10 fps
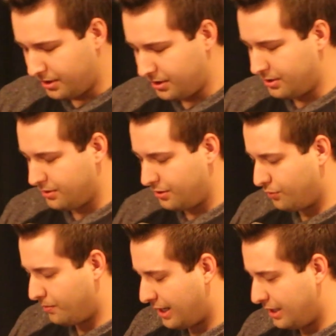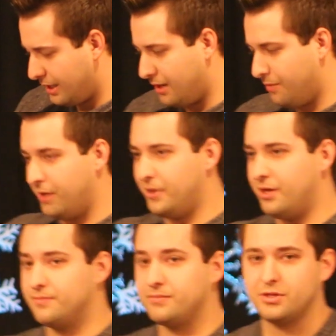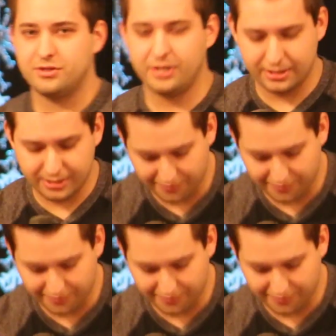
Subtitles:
And in your mighty name, amen. So you guys